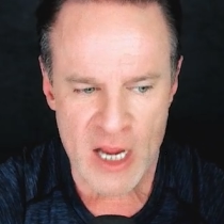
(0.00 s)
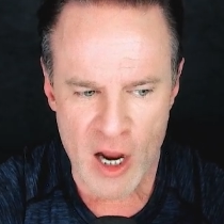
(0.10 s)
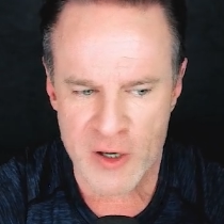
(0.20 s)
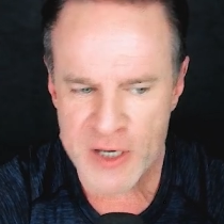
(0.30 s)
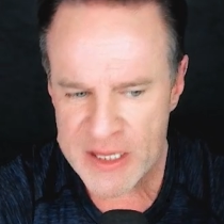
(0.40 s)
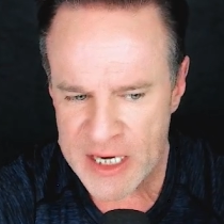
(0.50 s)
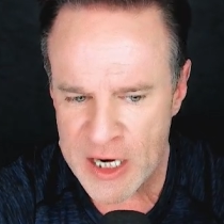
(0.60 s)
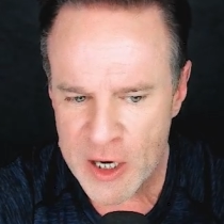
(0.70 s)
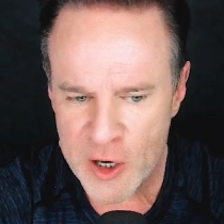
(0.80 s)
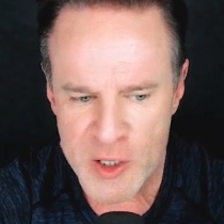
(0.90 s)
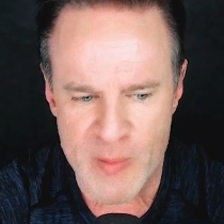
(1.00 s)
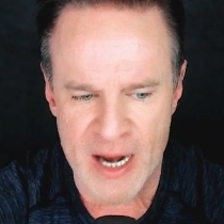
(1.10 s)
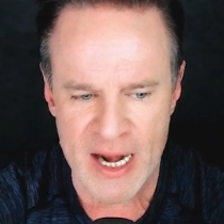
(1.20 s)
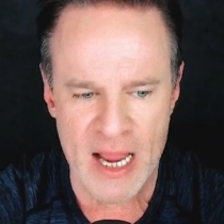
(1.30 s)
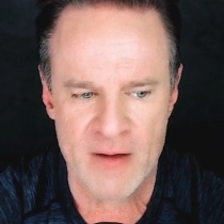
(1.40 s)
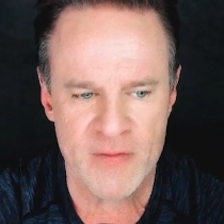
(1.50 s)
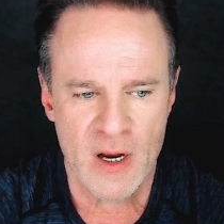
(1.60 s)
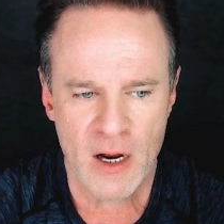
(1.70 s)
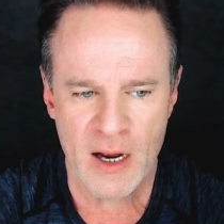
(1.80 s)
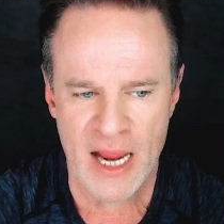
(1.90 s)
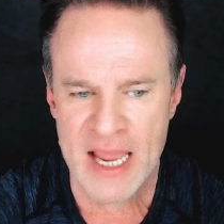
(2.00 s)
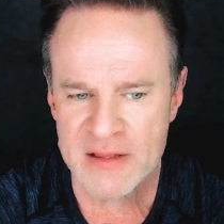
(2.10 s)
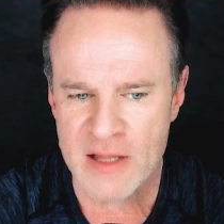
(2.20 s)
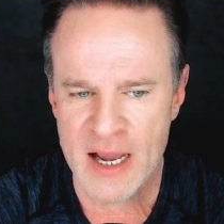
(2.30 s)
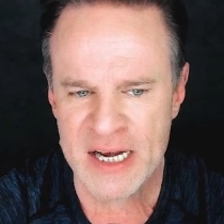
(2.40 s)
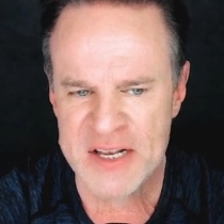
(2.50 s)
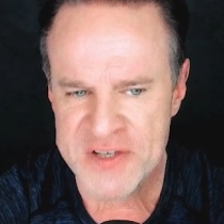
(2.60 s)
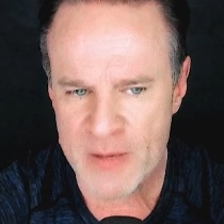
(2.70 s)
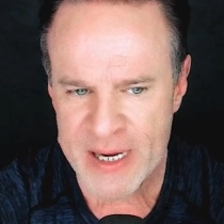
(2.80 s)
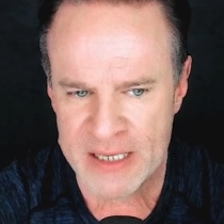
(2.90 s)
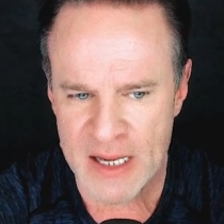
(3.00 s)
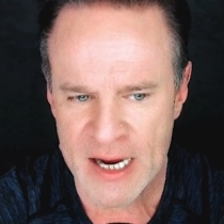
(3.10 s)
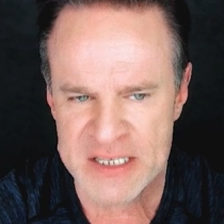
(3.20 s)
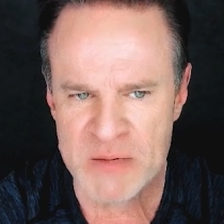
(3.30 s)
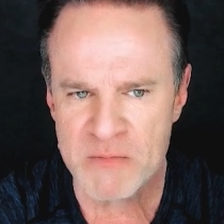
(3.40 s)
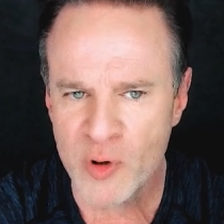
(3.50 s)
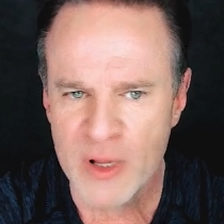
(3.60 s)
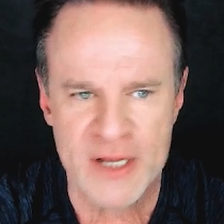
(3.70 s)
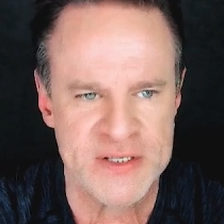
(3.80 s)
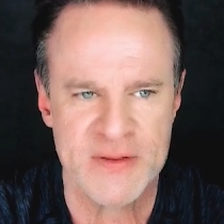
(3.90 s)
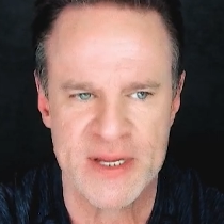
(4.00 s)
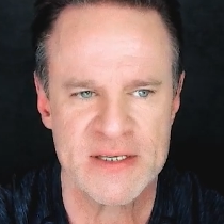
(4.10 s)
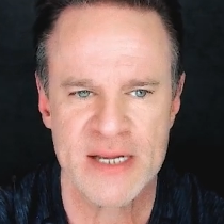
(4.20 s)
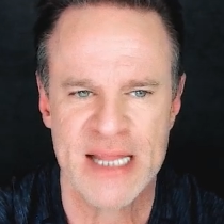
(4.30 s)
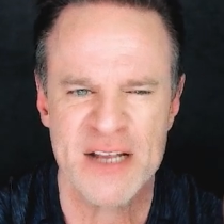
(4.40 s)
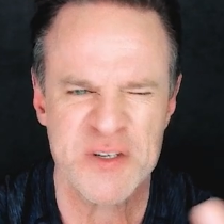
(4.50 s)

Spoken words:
Underneath here, you might have a headline and subheadlines and bullets and things like that.